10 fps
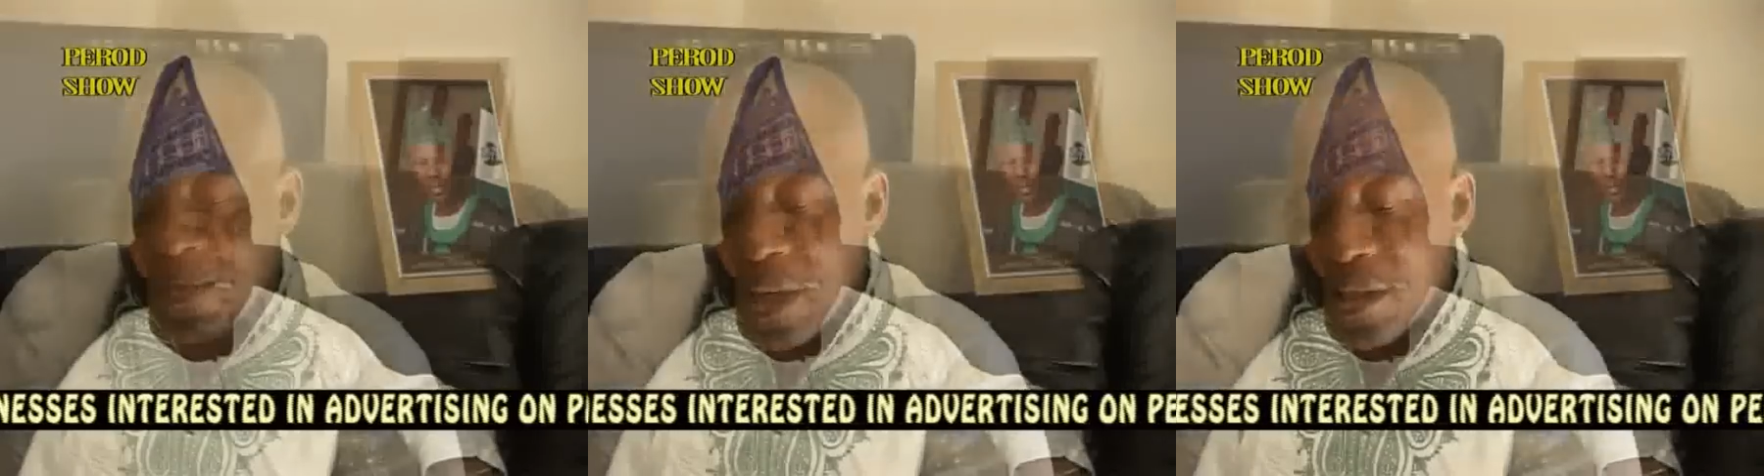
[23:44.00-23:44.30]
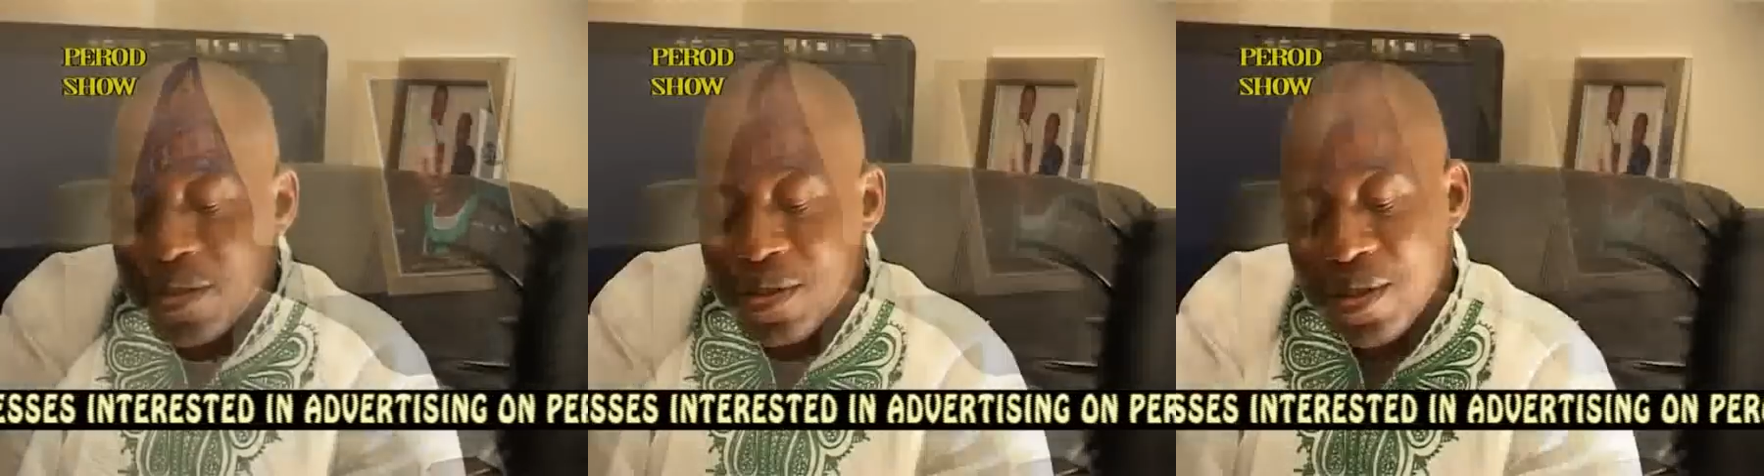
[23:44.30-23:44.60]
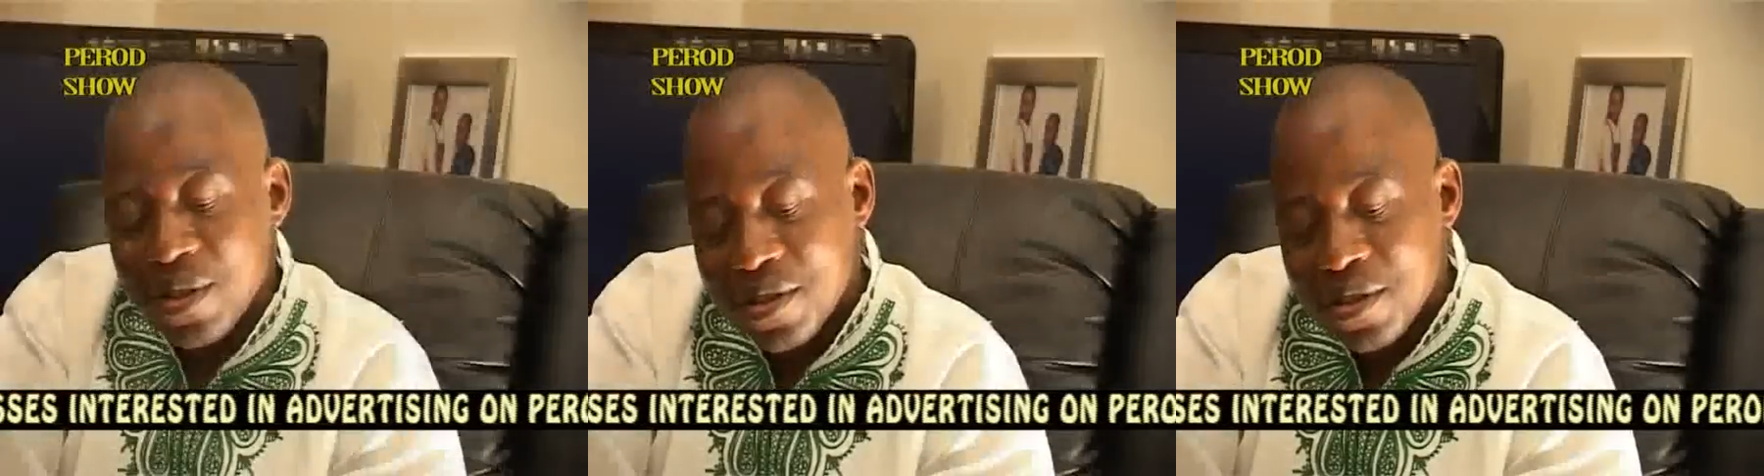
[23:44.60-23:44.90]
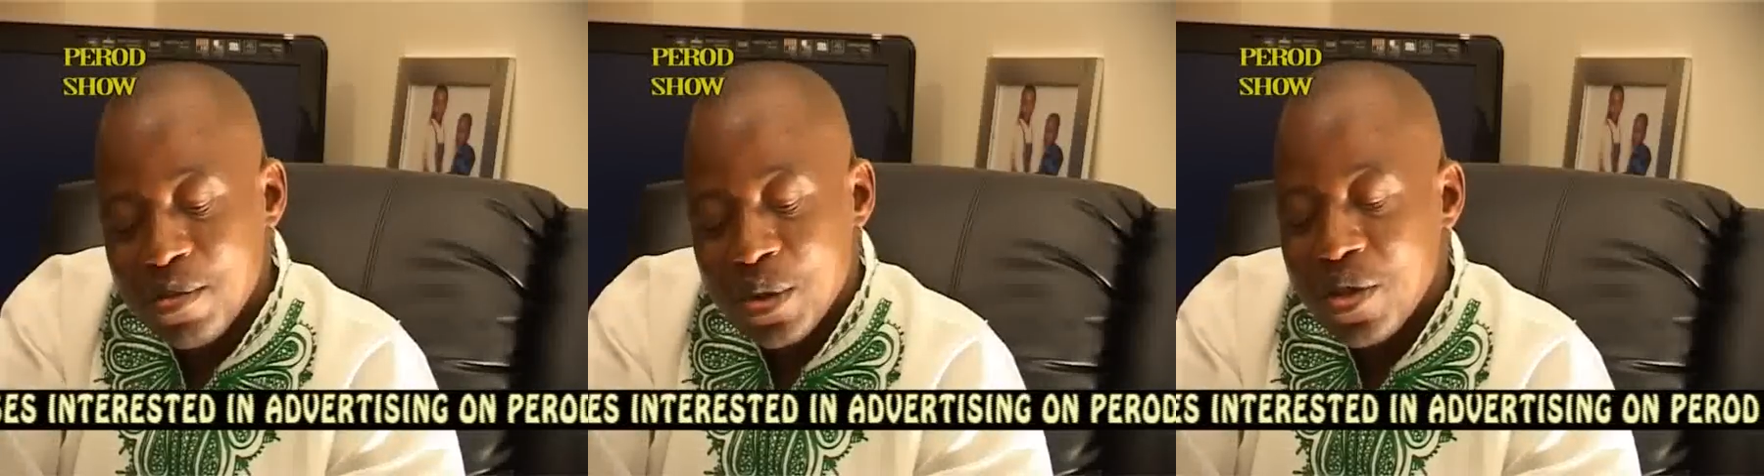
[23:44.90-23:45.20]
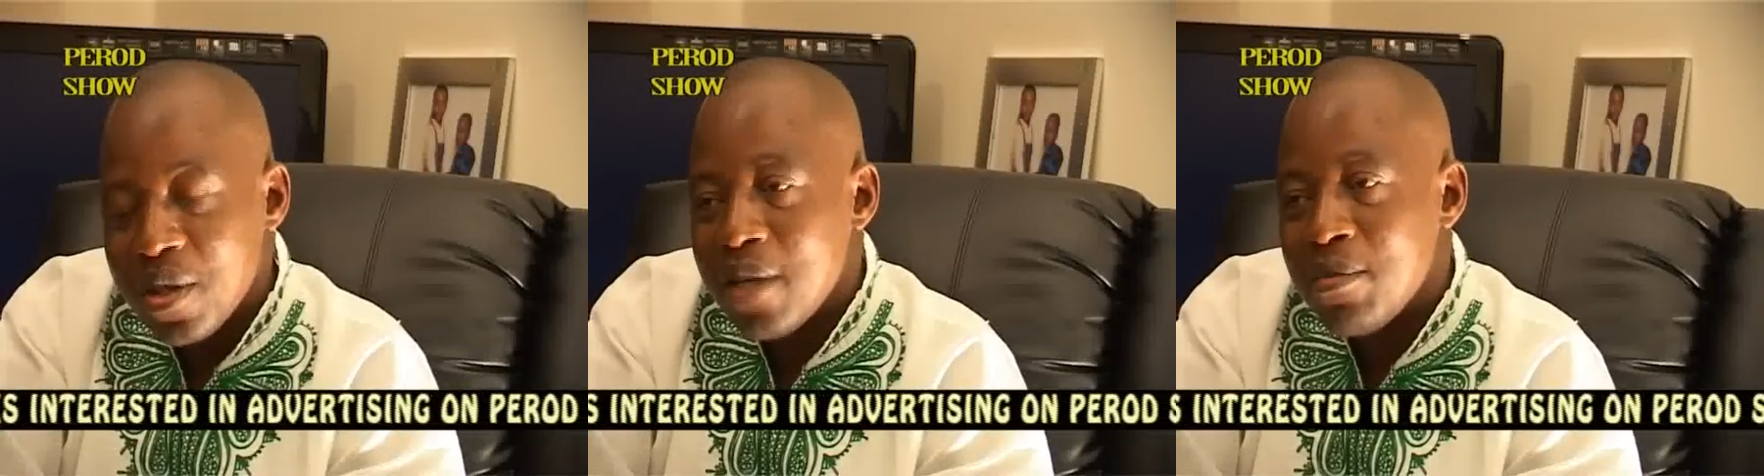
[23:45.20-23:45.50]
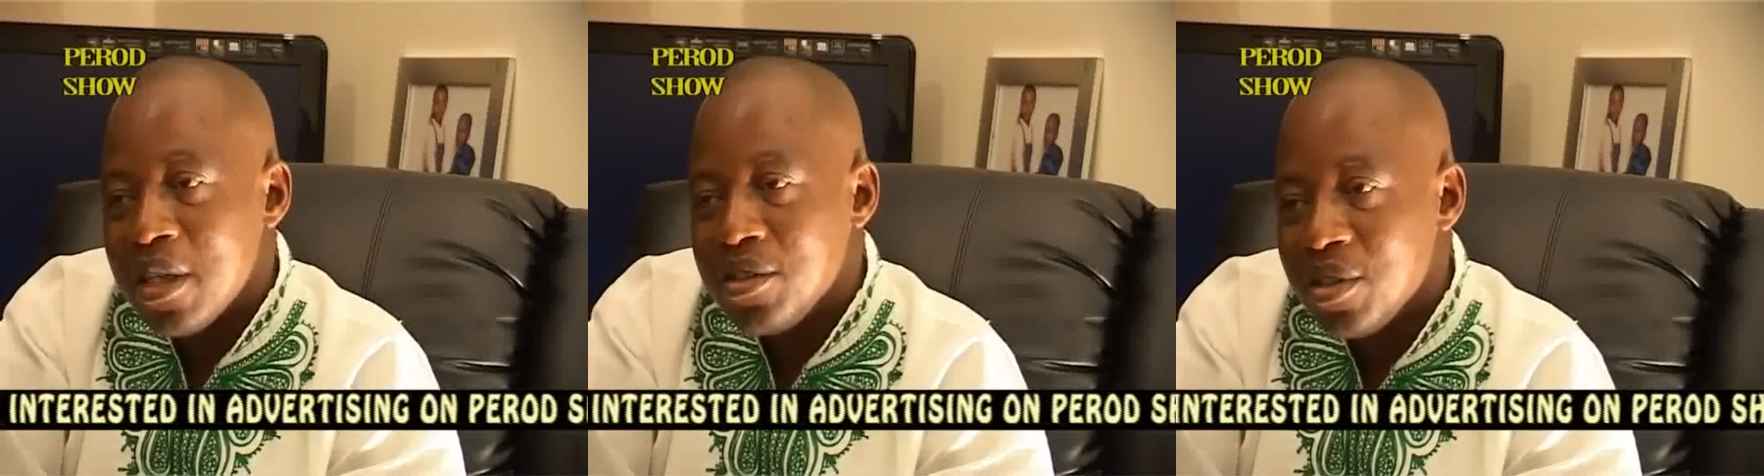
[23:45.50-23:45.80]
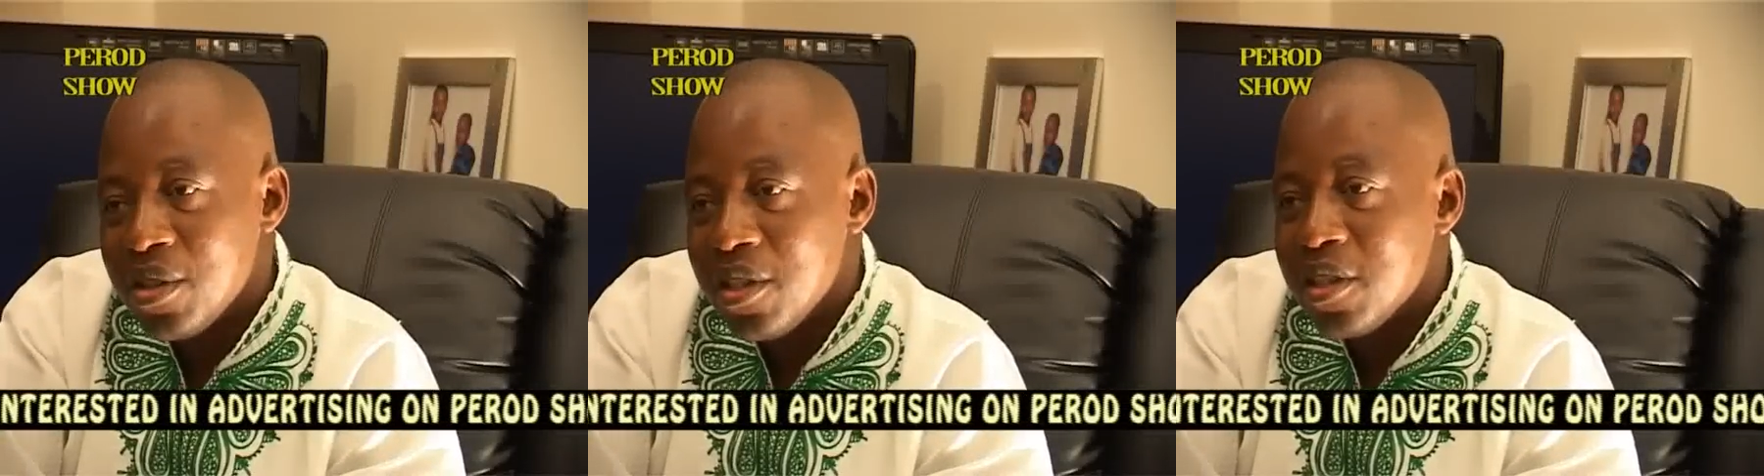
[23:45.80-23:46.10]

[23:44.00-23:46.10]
Right, Honorable Tola Banjo,